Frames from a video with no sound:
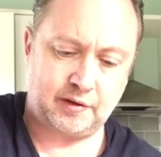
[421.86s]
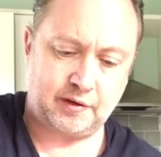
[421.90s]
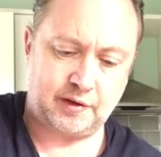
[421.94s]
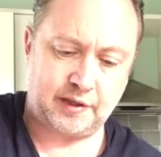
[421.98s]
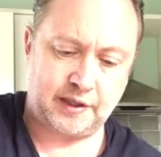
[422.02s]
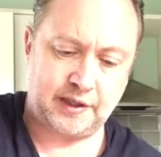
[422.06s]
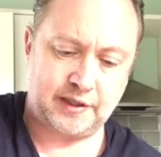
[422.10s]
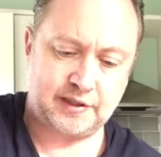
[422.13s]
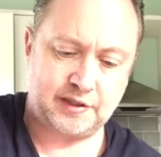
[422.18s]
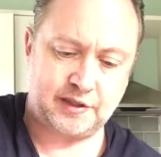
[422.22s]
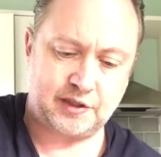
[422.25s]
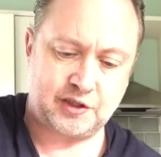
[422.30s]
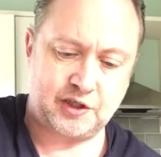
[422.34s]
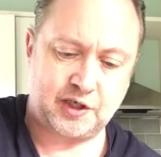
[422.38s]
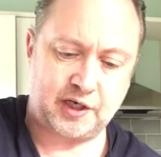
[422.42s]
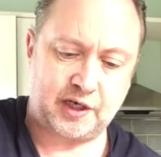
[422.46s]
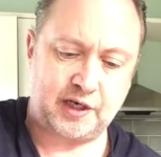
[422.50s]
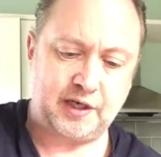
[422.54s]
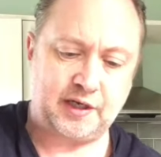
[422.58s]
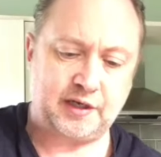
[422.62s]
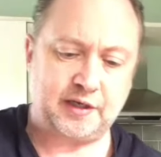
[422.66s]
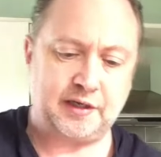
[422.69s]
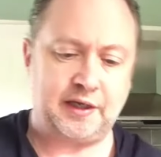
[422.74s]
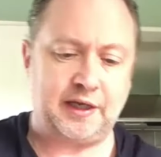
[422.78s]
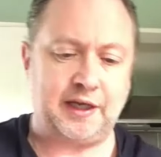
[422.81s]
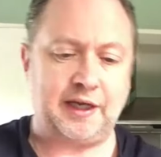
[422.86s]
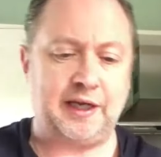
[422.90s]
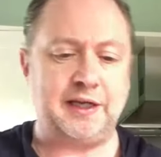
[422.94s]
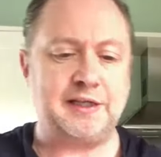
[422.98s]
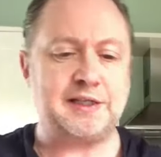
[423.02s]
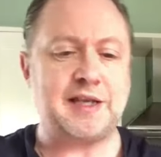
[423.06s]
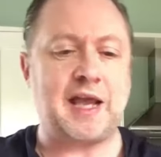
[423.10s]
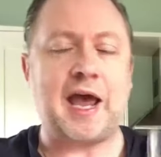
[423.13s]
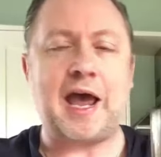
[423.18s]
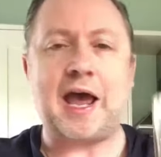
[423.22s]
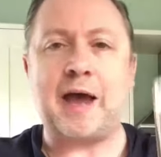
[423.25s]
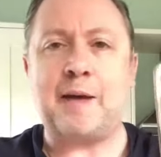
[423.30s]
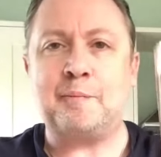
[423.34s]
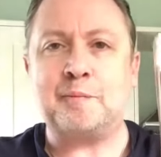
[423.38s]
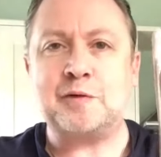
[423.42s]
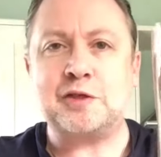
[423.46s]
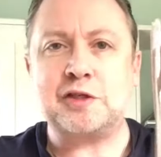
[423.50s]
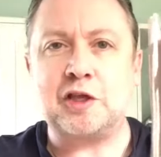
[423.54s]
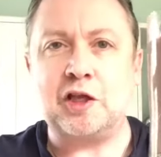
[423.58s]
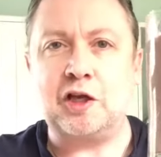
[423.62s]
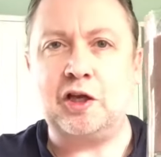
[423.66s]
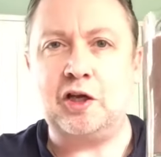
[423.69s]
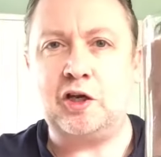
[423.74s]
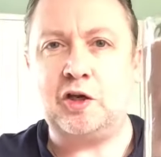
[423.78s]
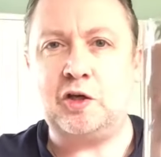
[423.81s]
there's the shake. It is
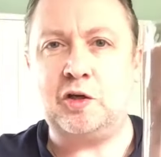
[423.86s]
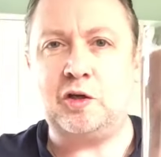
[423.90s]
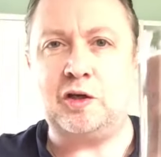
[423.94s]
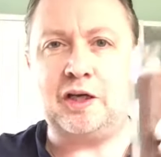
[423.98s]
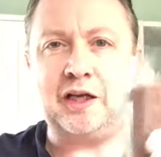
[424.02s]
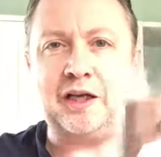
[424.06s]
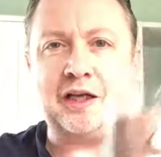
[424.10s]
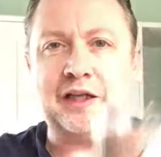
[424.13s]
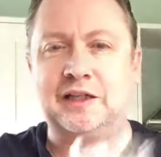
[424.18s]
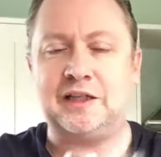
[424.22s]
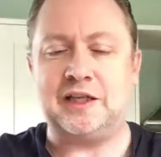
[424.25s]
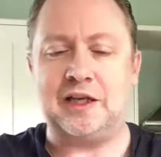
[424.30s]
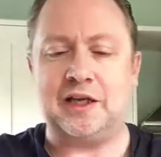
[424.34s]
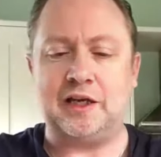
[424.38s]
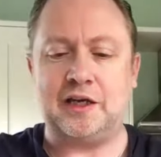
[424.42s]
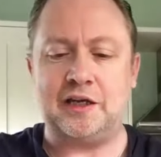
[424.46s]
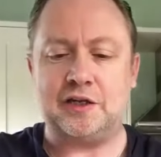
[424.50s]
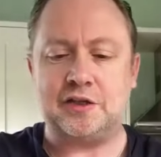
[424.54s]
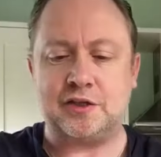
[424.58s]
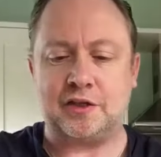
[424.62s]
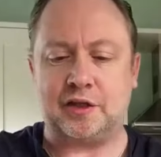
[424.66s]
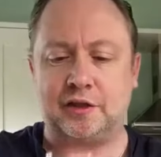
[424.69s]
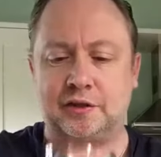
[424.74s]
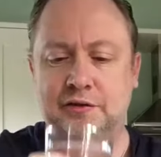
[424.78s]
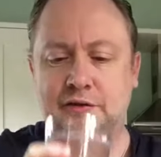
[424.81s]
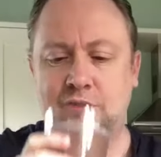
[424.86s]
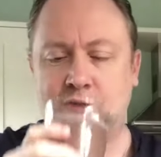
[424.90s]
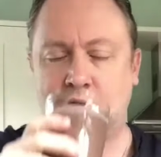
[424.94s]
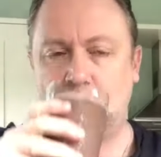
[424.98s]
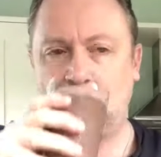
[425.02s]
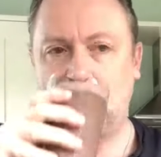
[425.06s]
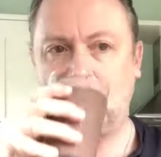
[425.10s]
absolutely delicious.